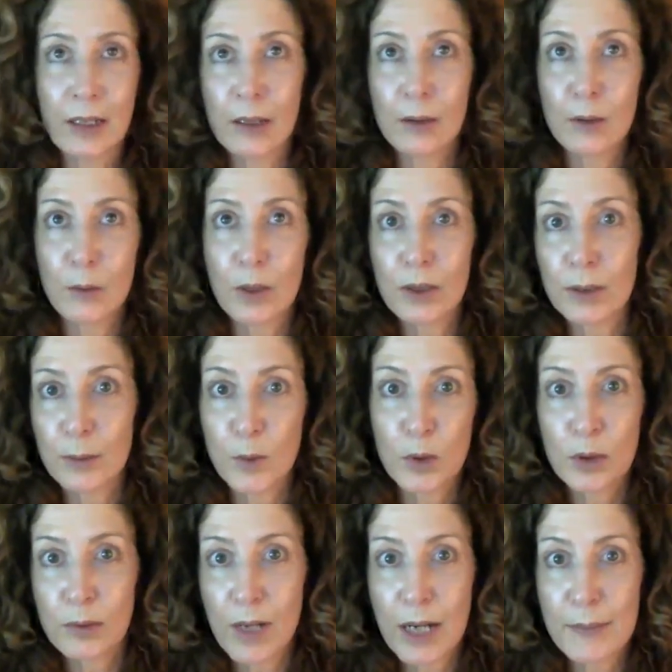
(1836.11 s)
oh, well, the
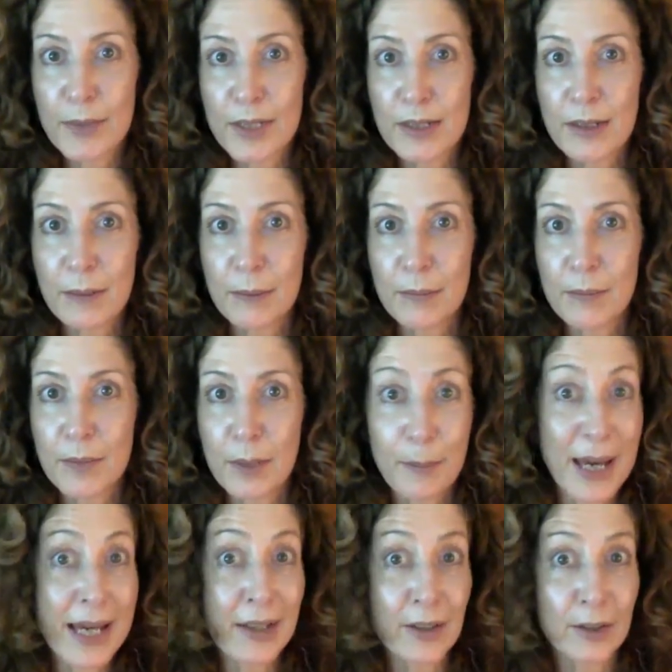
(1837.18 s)
more rhymes, the, the
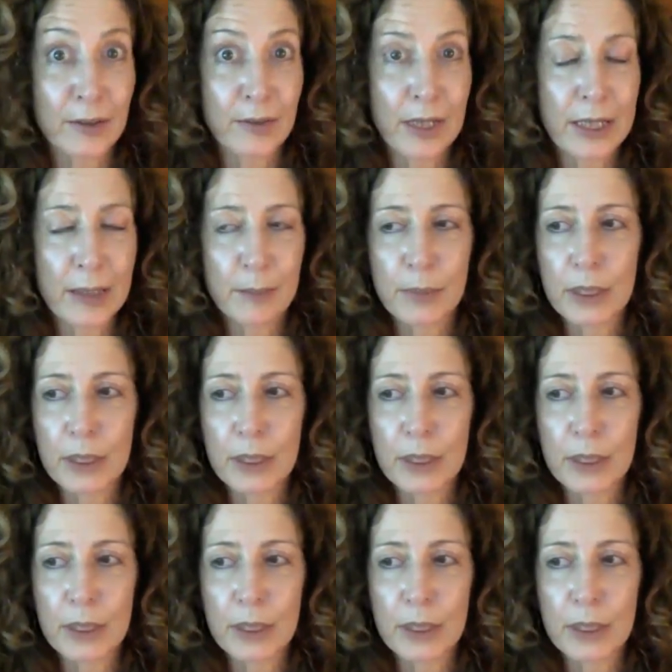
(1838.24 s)
better, right?